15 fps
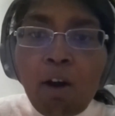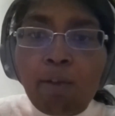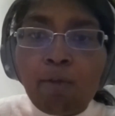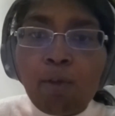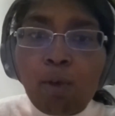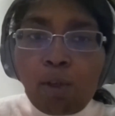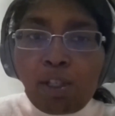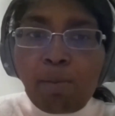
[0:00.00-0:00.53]

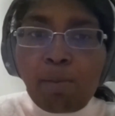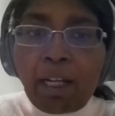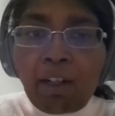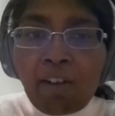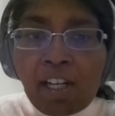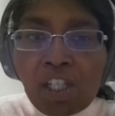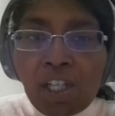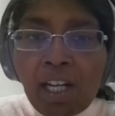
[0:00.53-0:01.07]
on forced
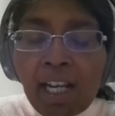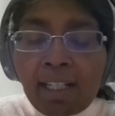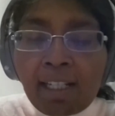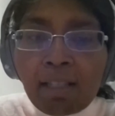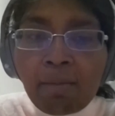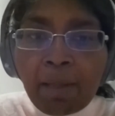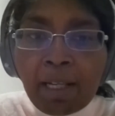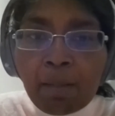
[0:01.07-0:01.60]
migration and
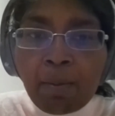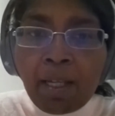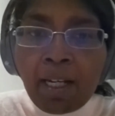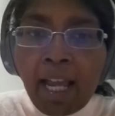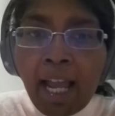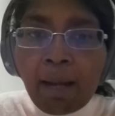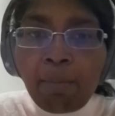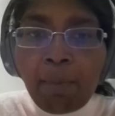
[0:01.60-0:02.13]

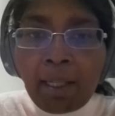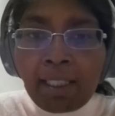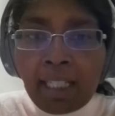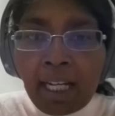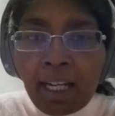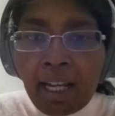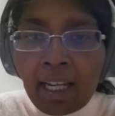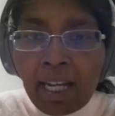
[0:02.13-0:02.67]
displacement, and big
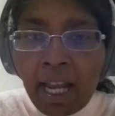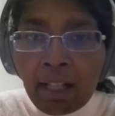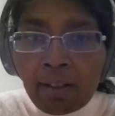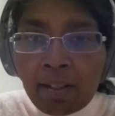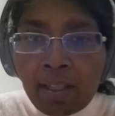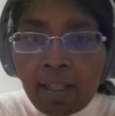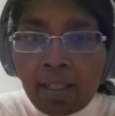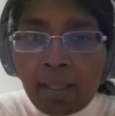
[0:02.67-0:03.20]
data
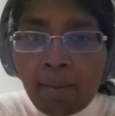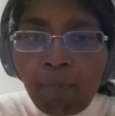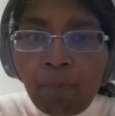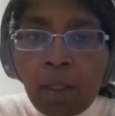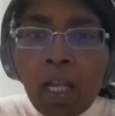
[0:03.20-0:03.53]
analysis.